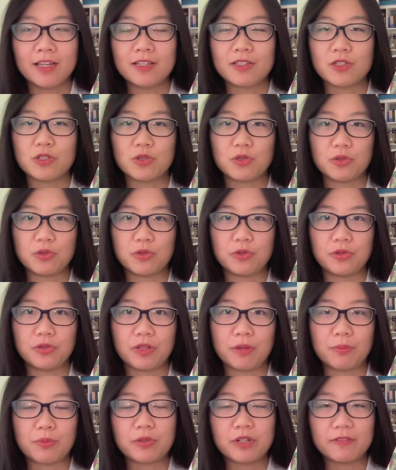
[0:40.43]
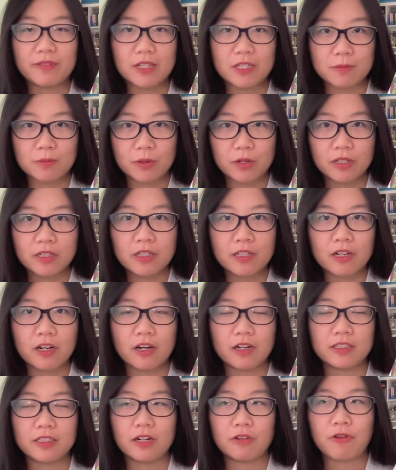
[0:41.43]
to the previous book
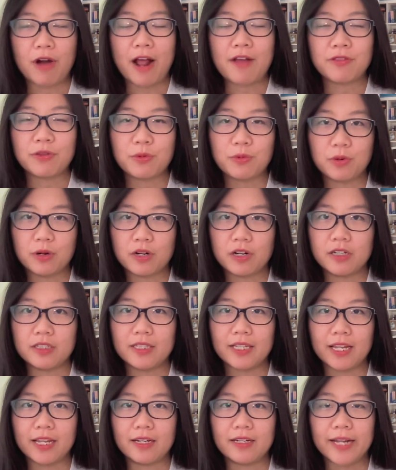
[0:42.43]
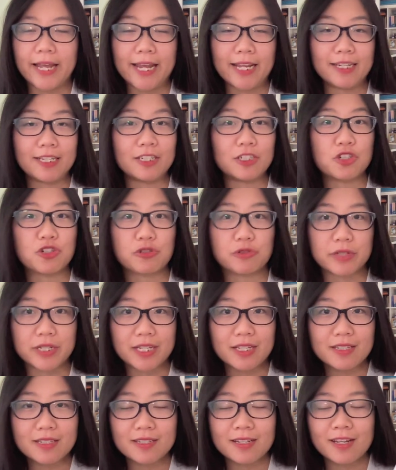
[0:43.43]
called Around the World in 80
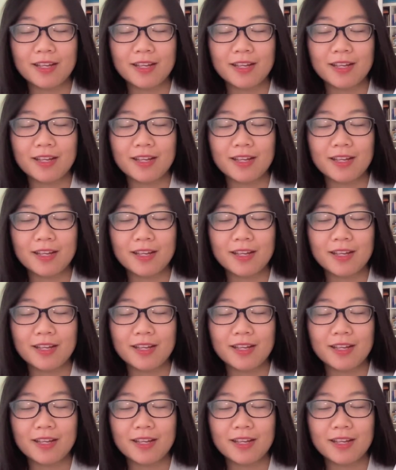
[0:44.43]
Trees,